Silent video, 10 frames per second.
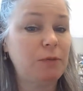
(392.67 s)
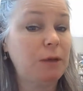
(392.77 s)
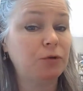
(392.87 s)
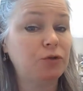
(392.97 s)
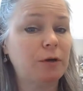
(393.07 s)

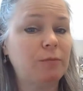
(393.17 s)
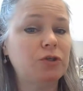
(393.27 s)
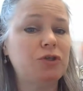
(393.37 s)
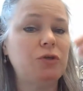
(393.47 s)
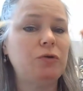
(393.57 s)
people
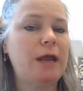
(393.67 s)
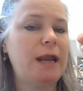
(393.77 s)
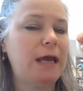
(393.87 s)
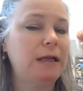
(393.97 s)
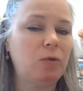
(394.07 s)
troubleshoot and
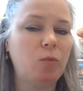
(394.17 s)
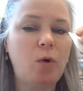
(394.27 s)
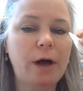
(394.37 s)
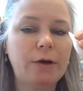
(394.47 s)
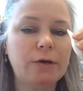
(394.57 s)
add a little
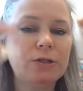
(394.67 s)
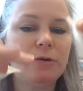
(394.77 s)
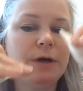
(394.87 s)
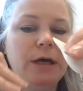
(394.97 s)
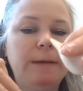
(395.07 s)
water
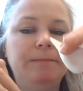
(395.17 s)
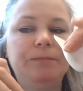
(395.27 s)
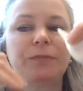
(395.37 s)
to it